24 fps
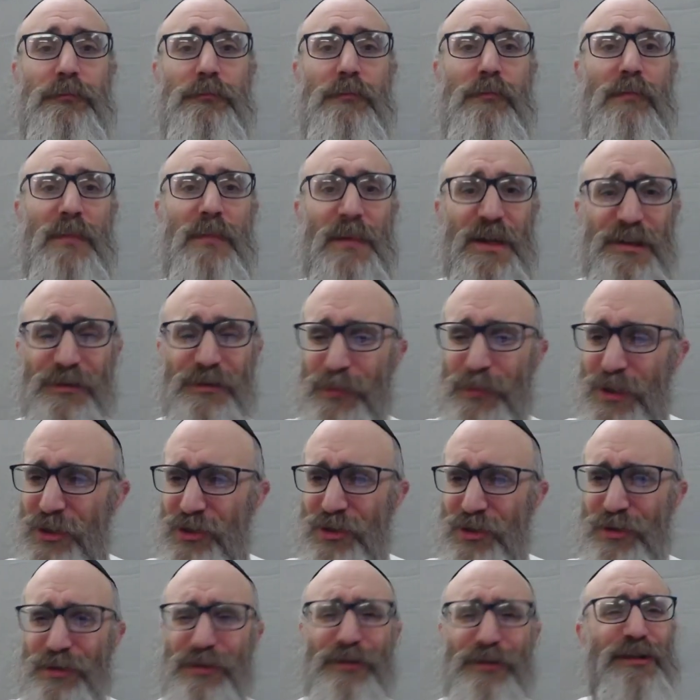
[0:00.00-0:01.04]
He's
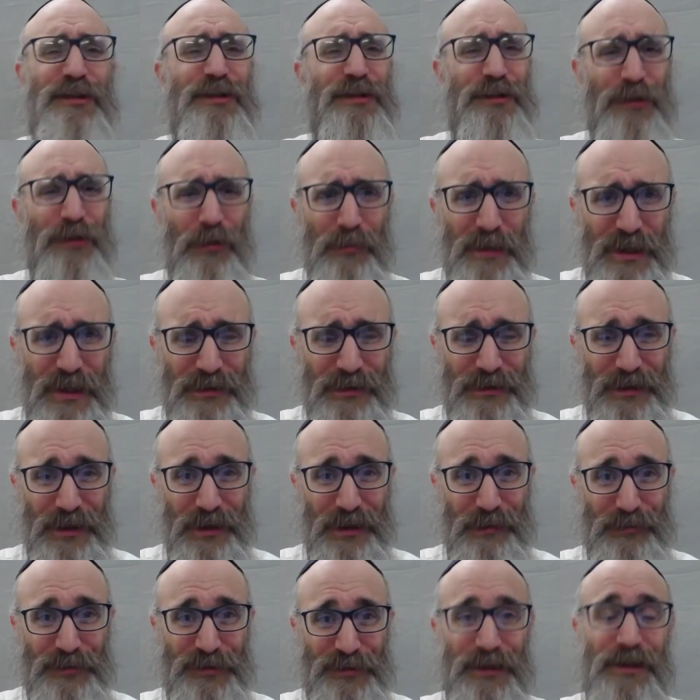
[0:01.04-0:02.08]
mentioned so many
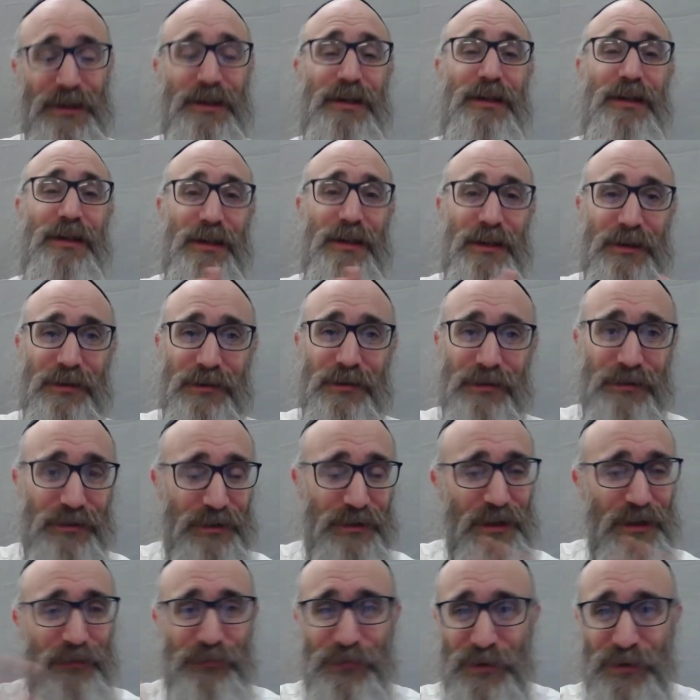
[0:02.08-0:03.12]
times in
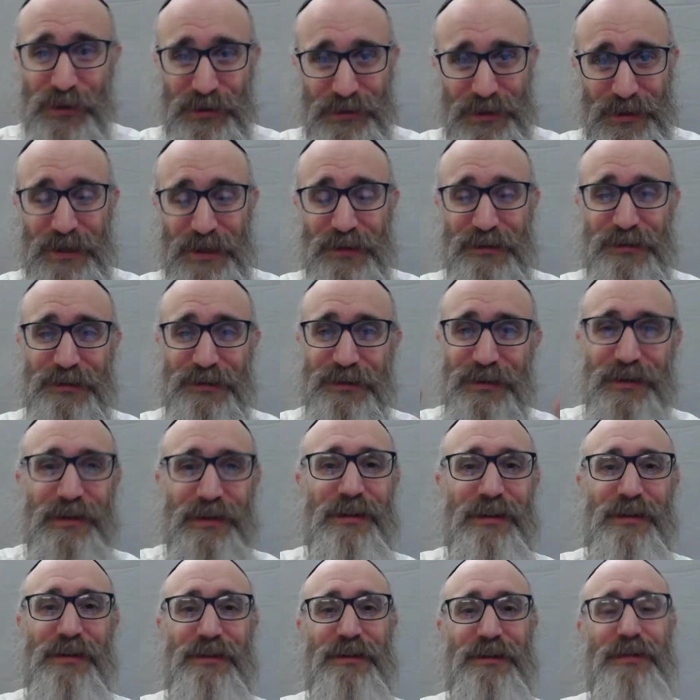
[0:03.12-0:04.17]
different texts.
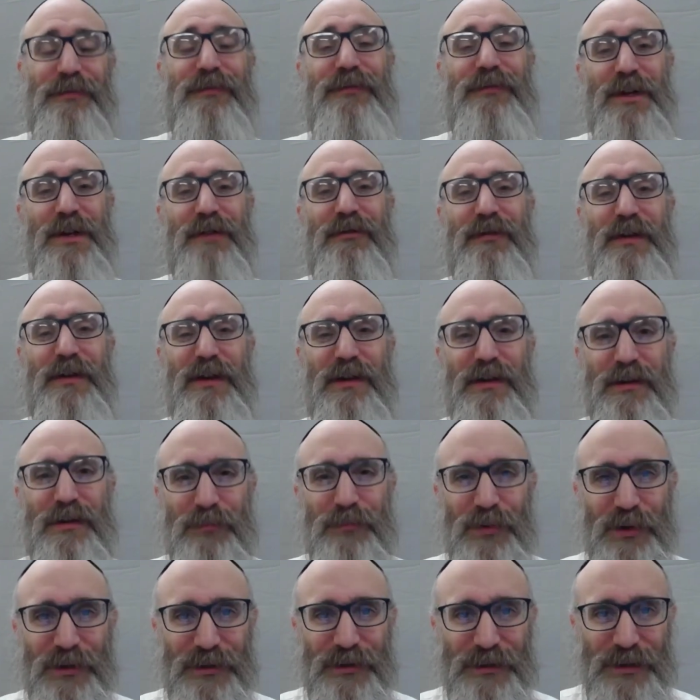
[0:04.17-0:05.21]
It's a very, very
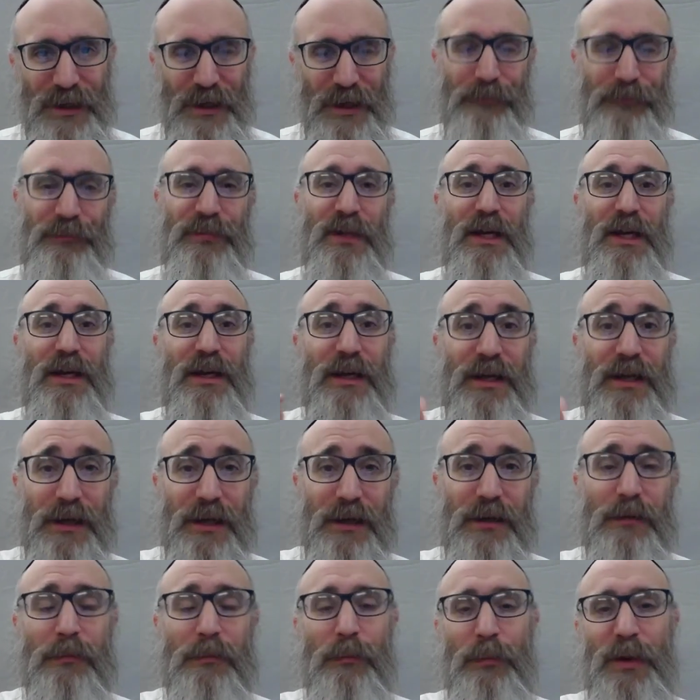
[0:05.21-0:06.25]
important guy.
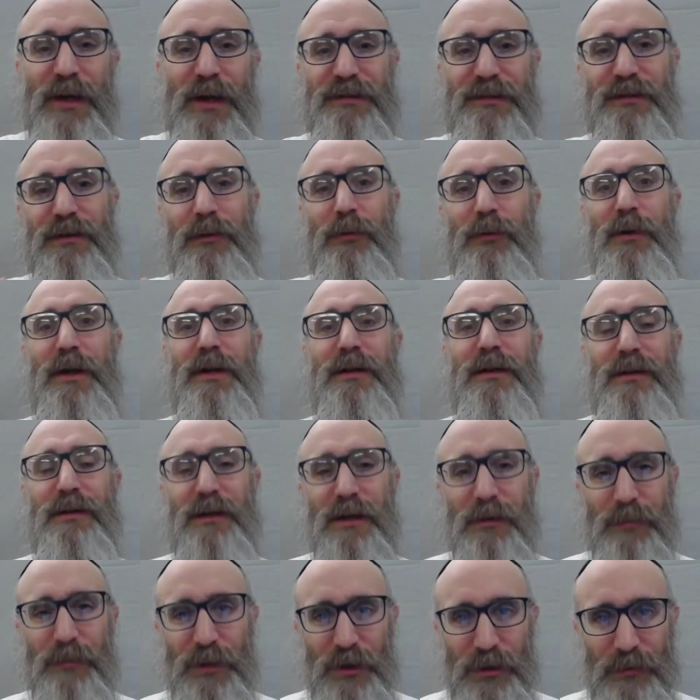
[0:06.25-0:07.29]
He passed away in
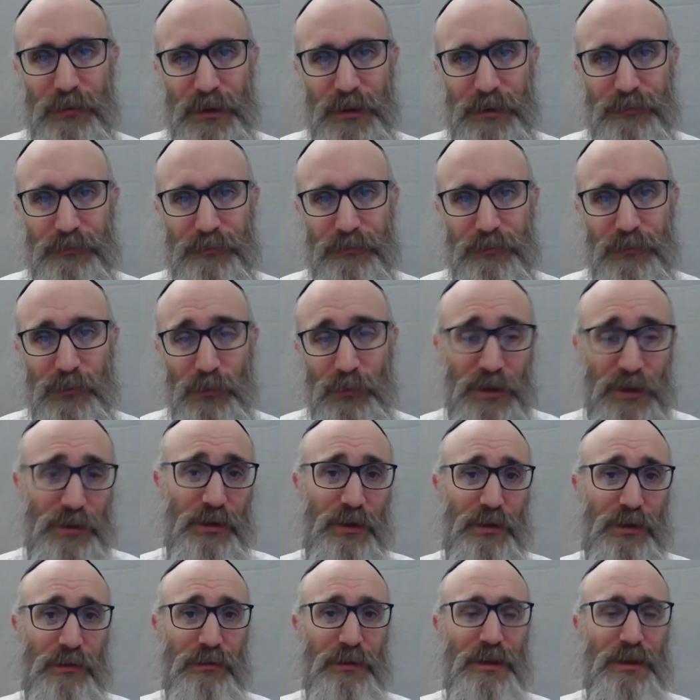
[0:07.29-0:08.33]
Lag BaOmer. 1
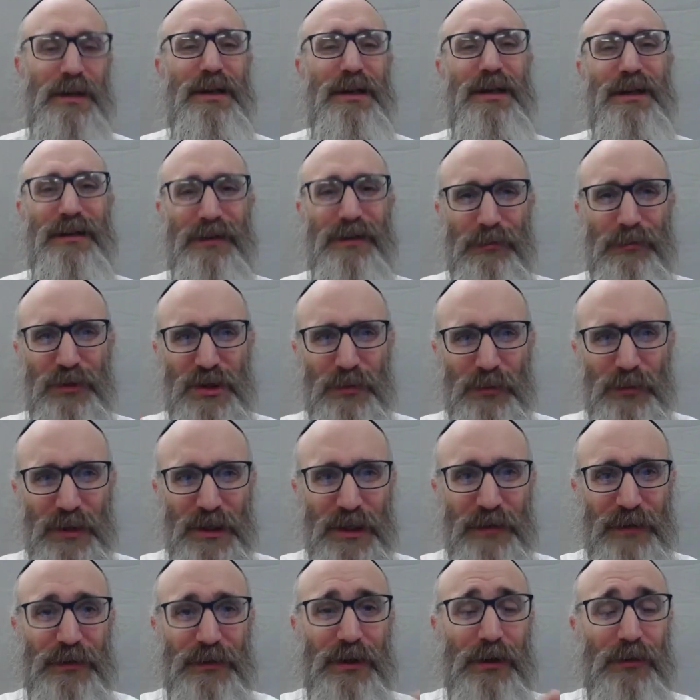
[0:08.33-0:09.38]
year. Rabbi Shimon
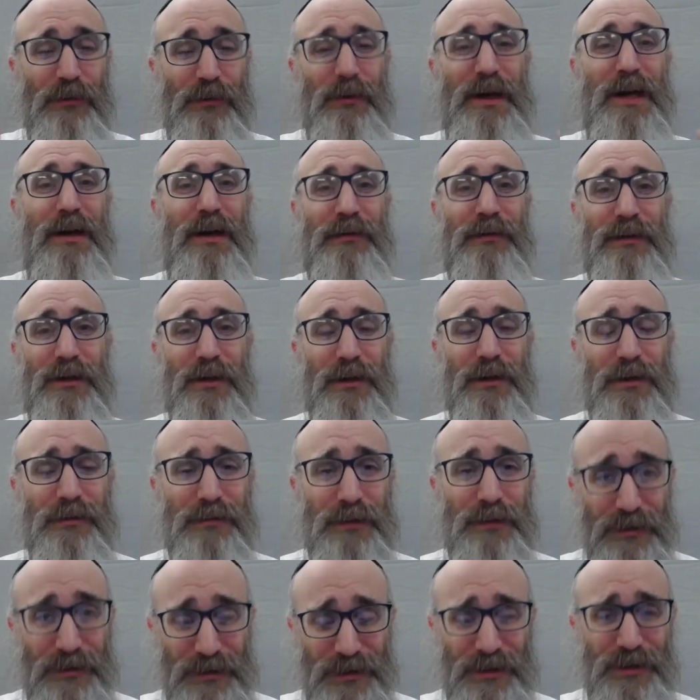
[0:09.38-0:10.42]
lived around
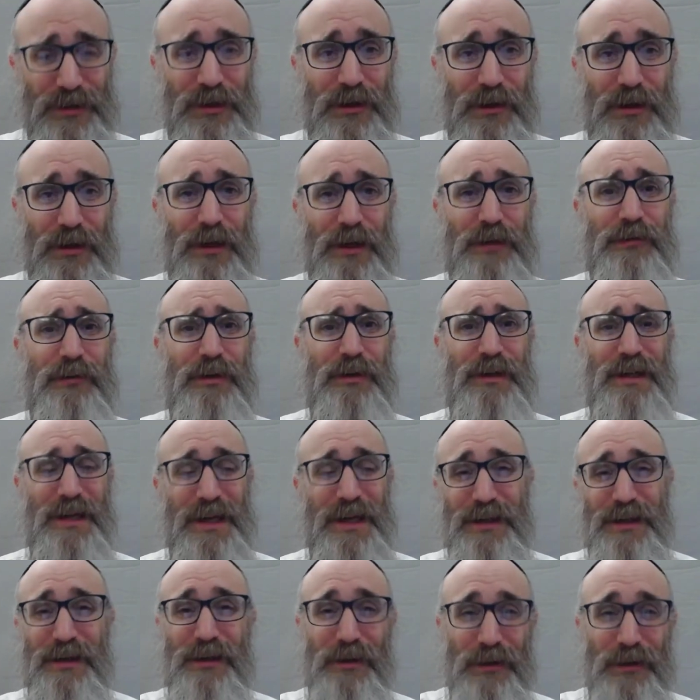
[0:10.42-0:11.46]
the year
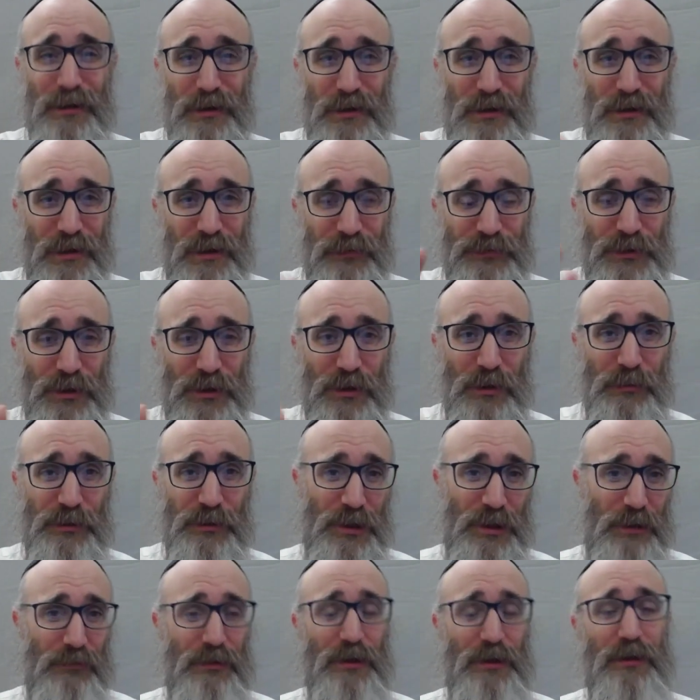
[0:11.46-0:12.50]
180 of the Common
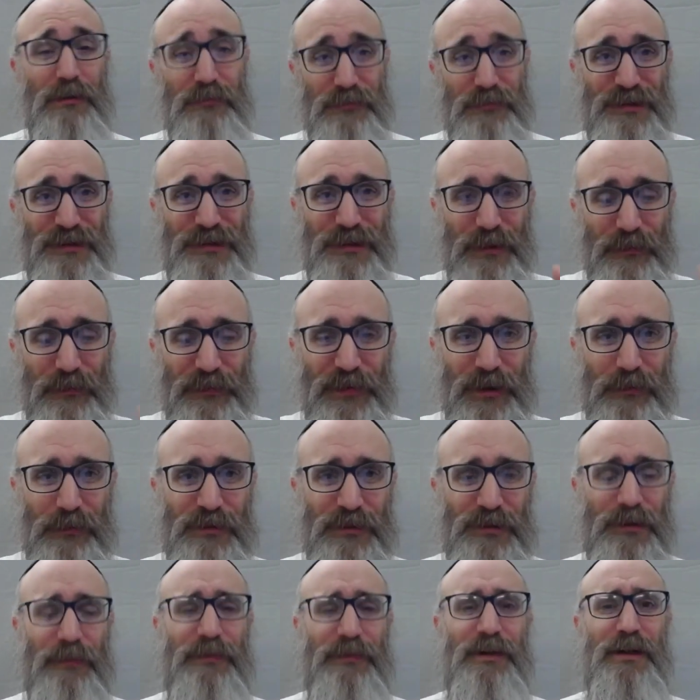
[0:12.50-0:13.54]
Era,
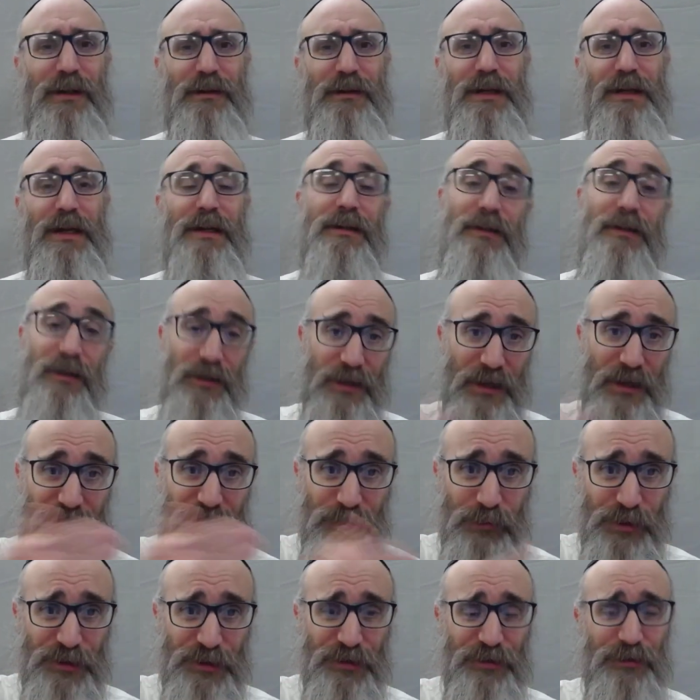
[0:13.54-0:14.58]
something like that. Again,
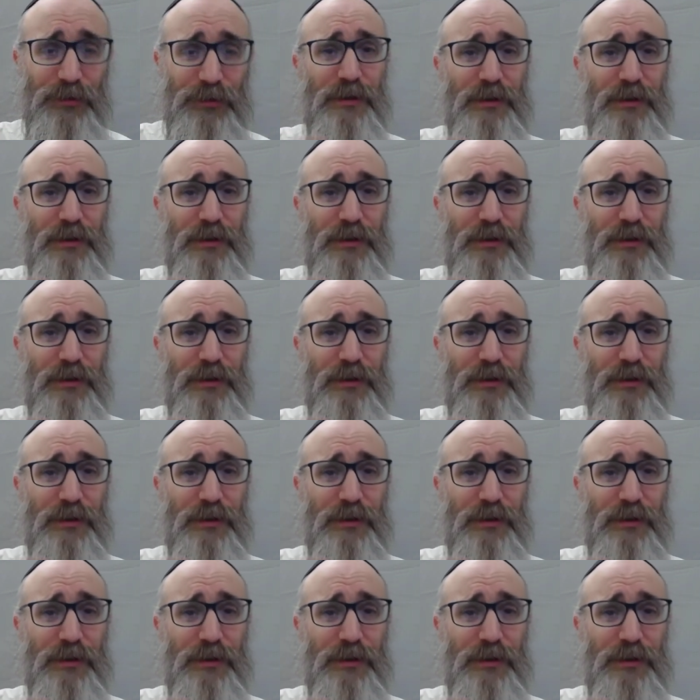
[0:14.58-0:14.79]
he was a student of